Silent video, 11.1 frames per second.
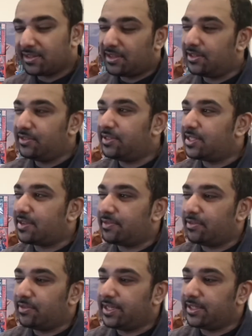I do this
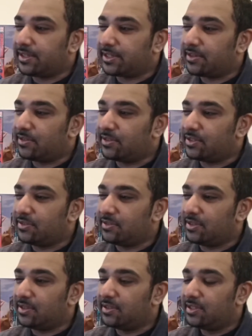every week. I go
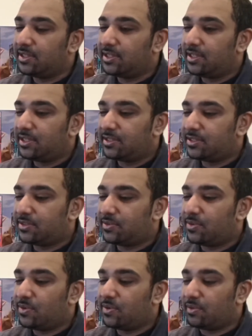onto a
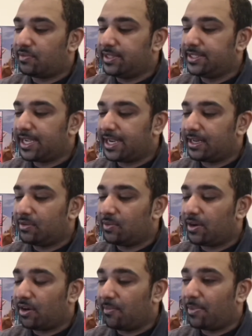store, retailer
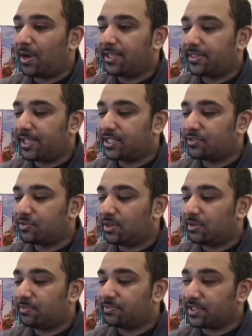where I buy things
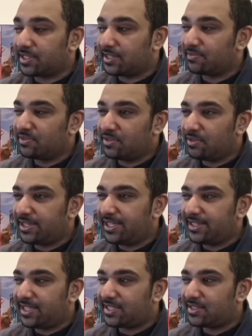from, and say, do I
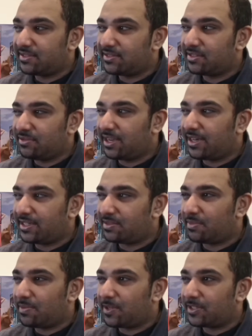need this? Do I add it to
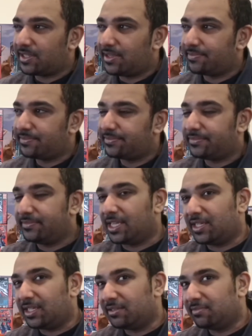my basket?
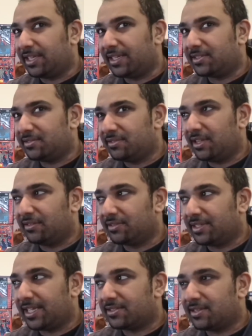No, yes, no,
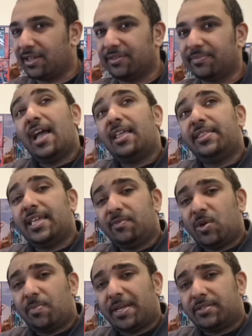yes, no. And then
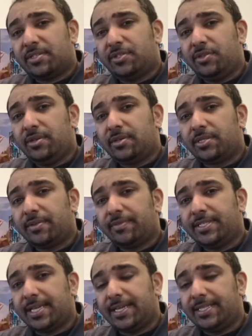what about the Studio
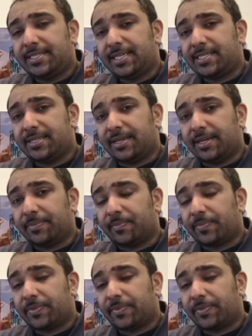Series 86 line?